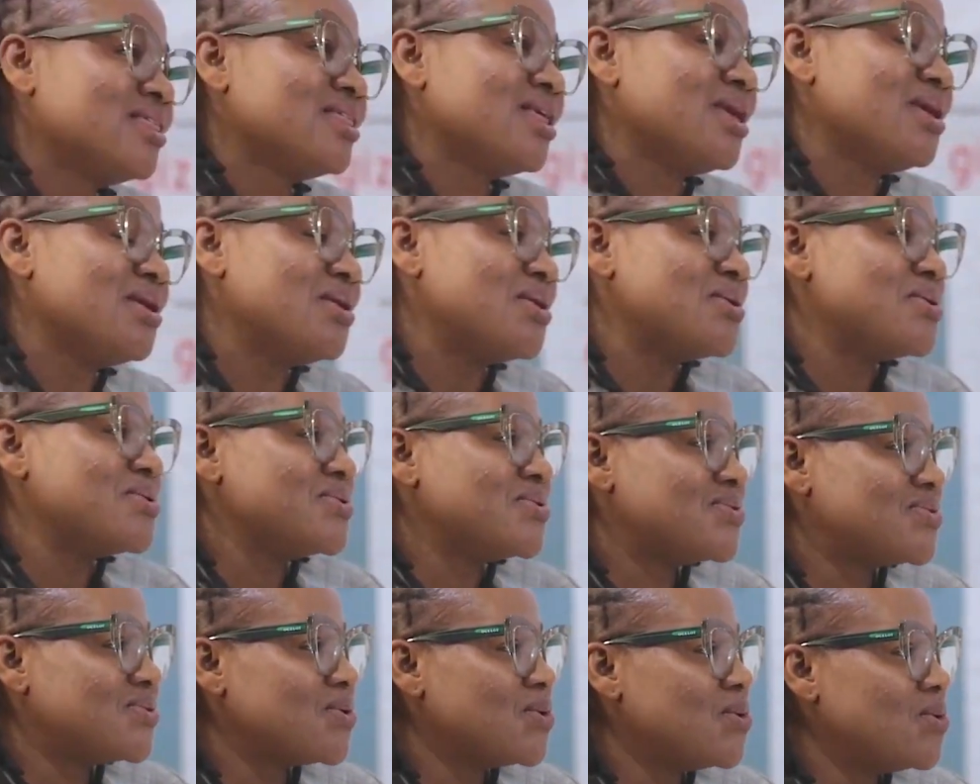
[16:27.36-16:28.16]
Thank
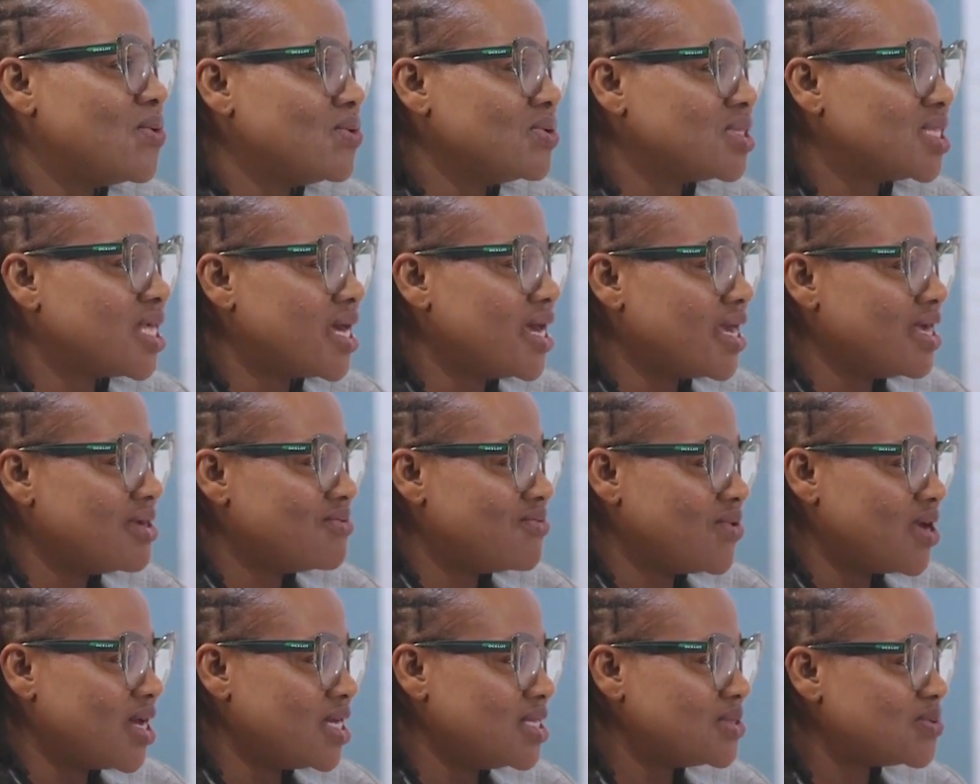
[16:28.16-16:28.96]
you. So
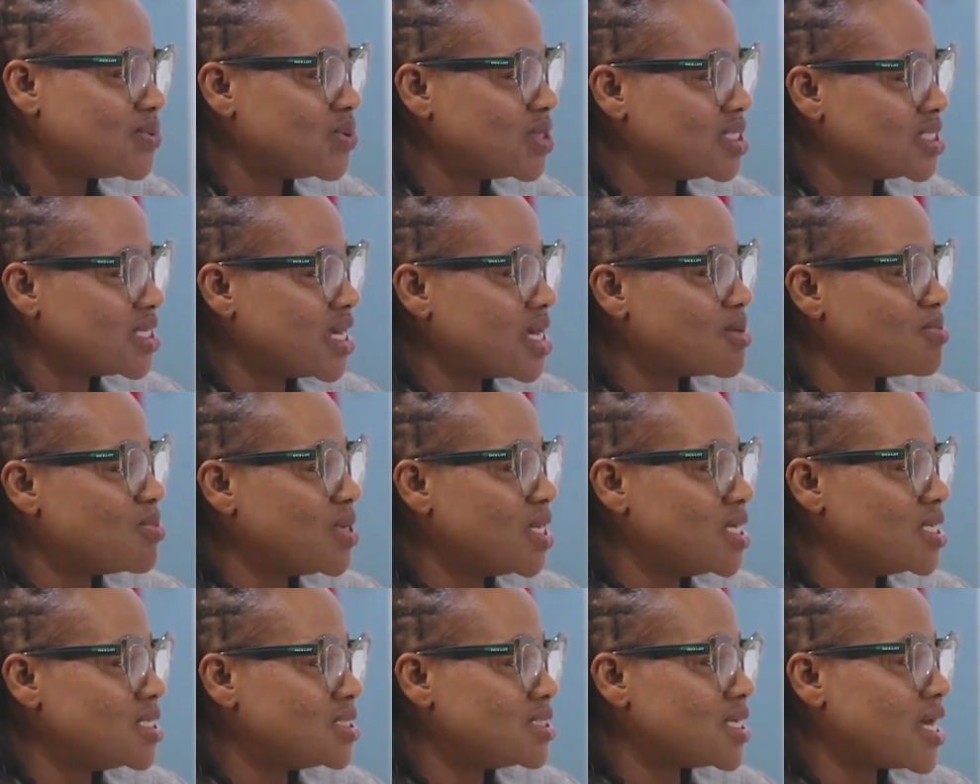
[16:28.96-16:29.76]
the event will take
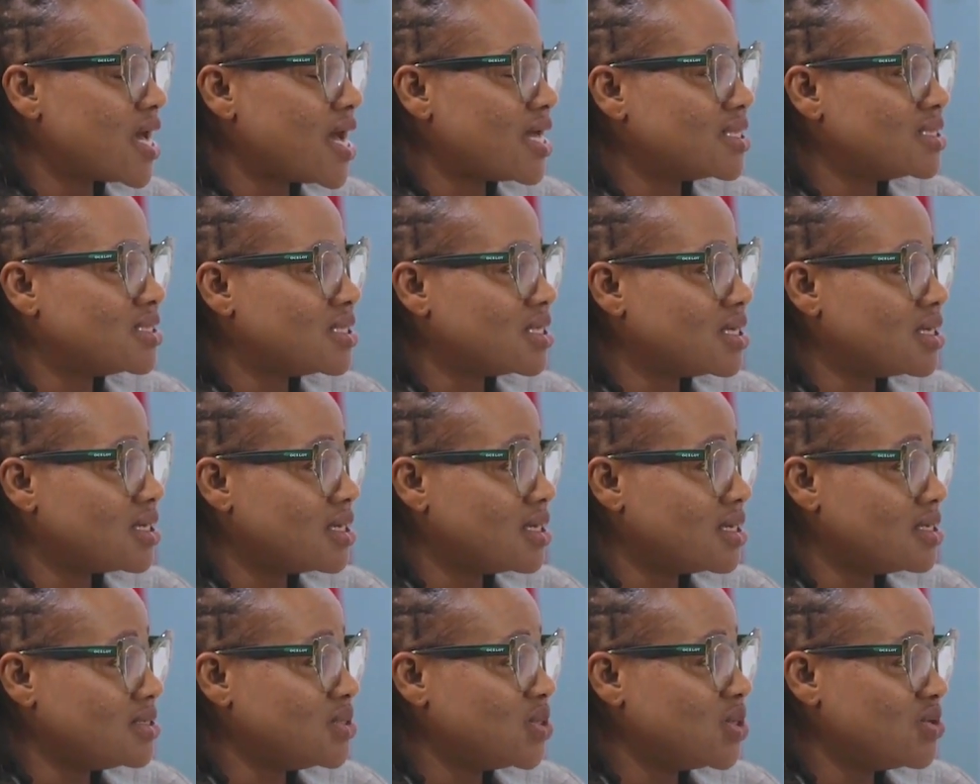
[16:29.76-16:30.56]
place at
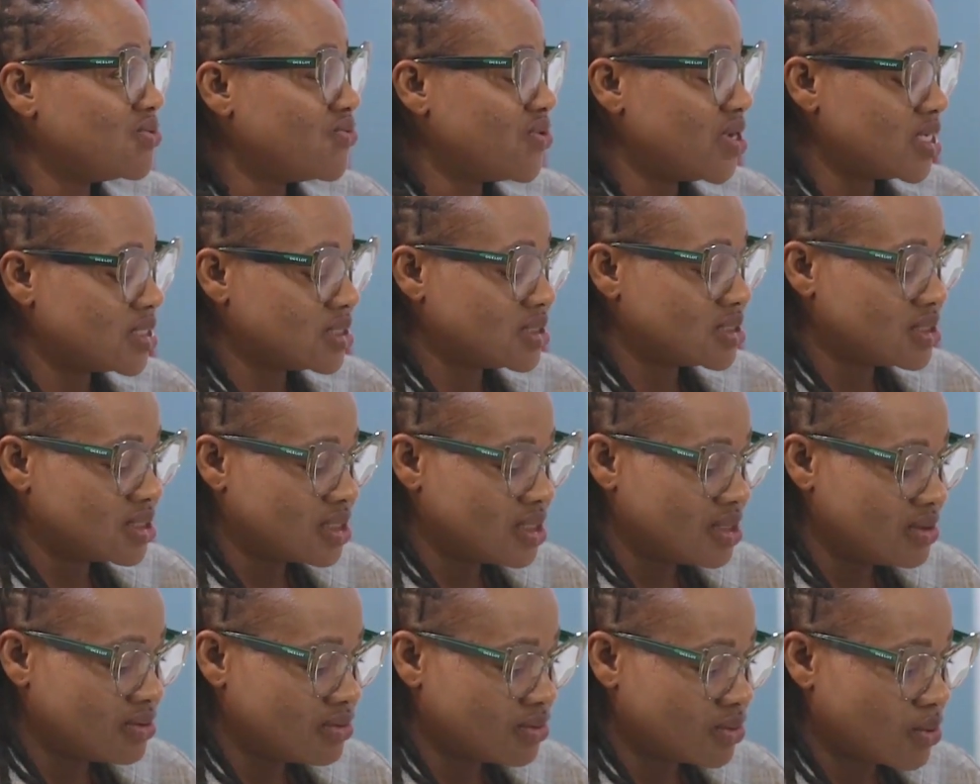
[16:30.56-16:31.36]
the
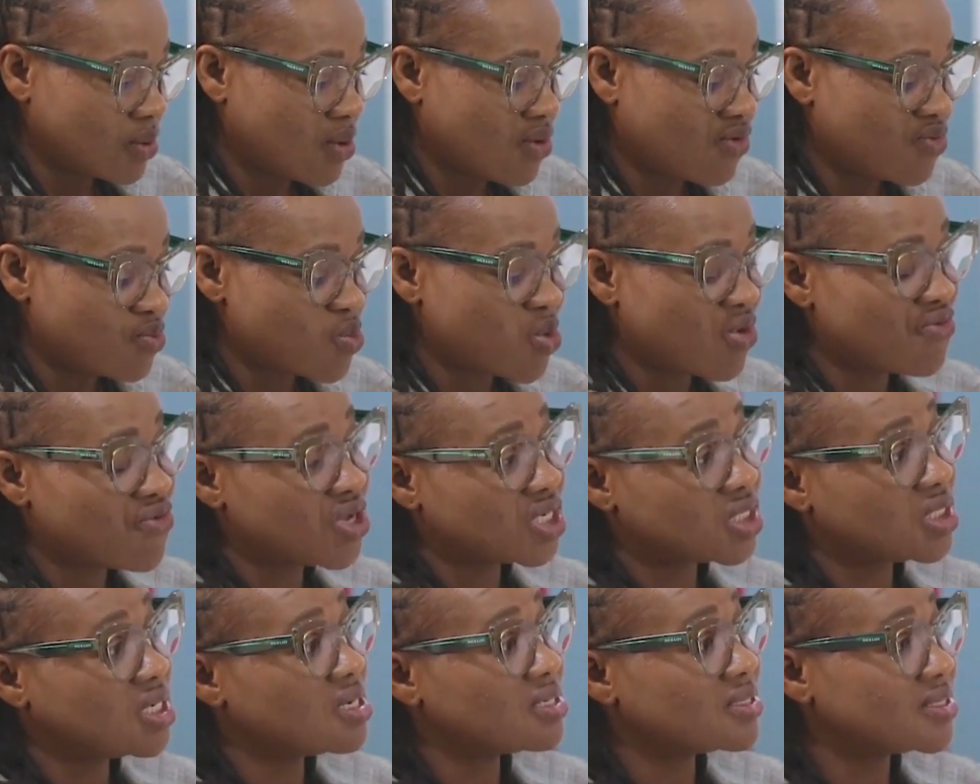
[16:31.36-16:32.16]
University of
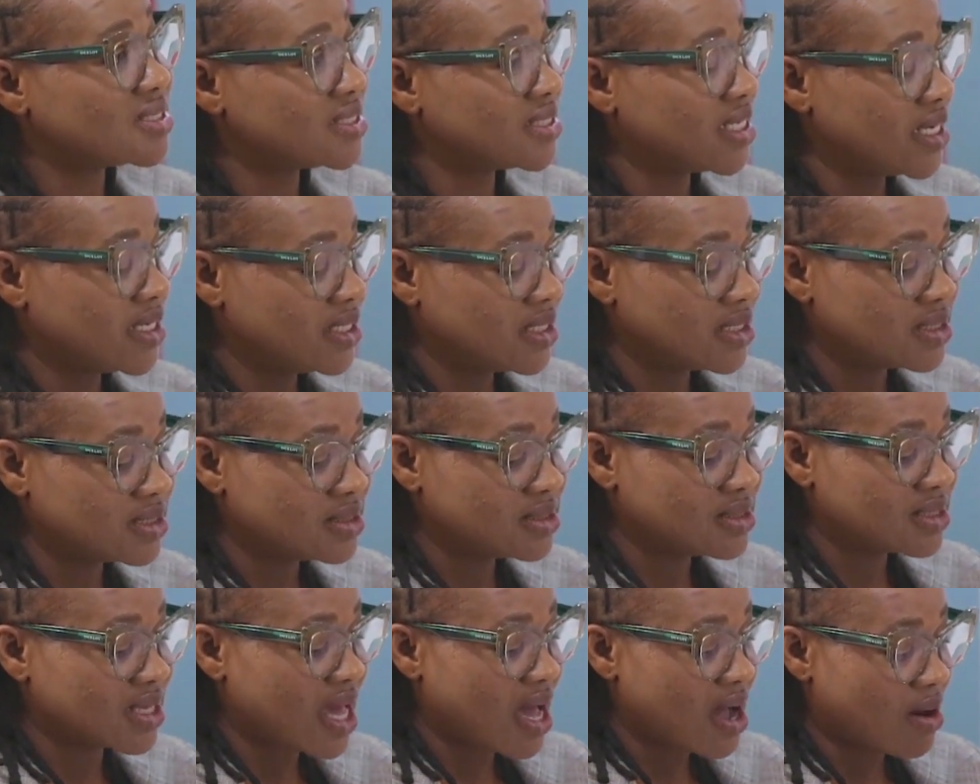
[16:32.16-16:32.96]
Professional
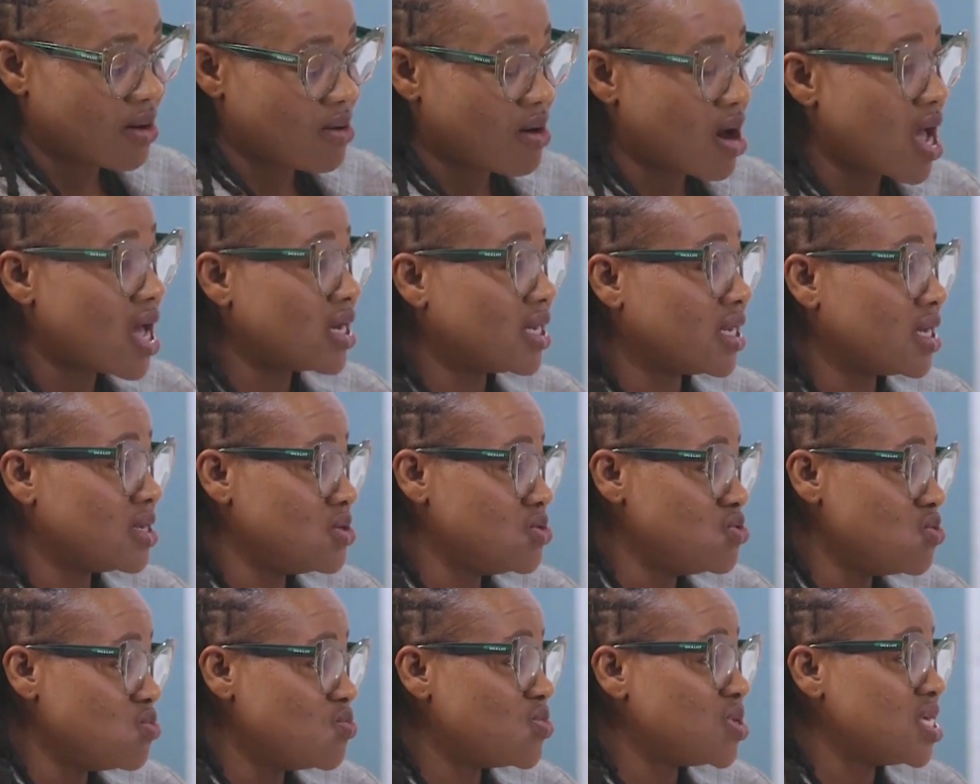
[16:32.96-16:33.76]
Studies, Accra, the
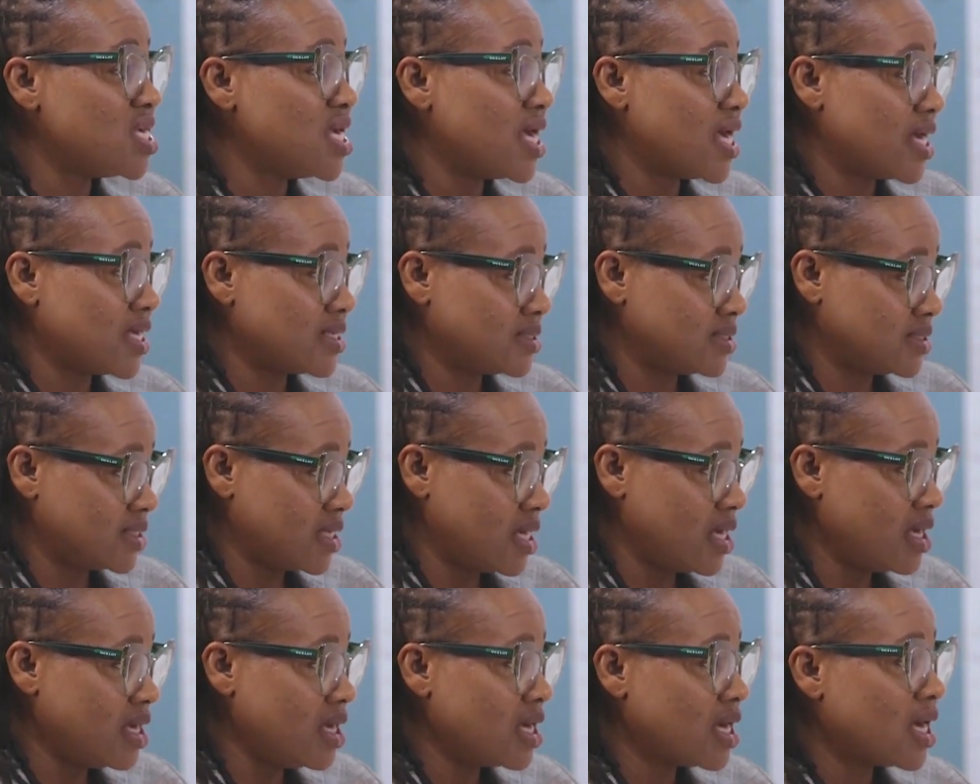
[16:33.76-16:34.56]

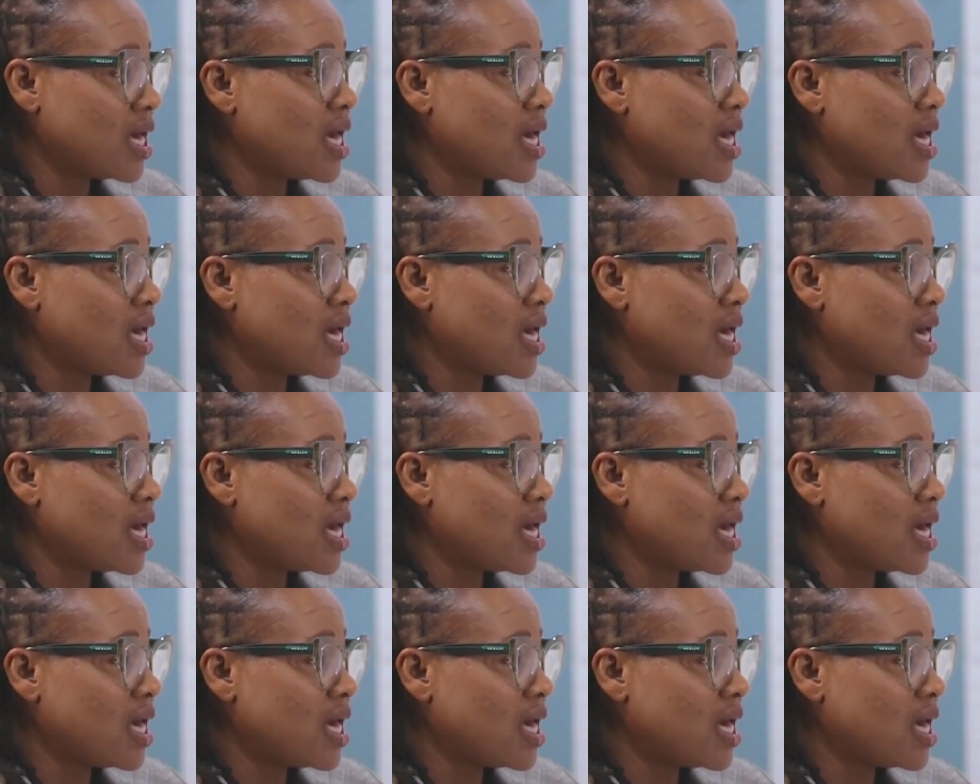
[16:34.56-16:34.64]
UPSA.